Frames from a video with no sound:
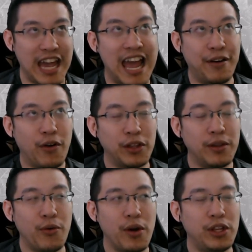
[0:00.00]
and
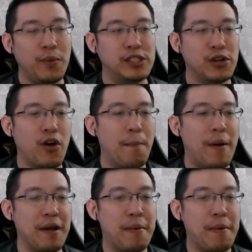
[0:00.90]
Raw Intuition combine.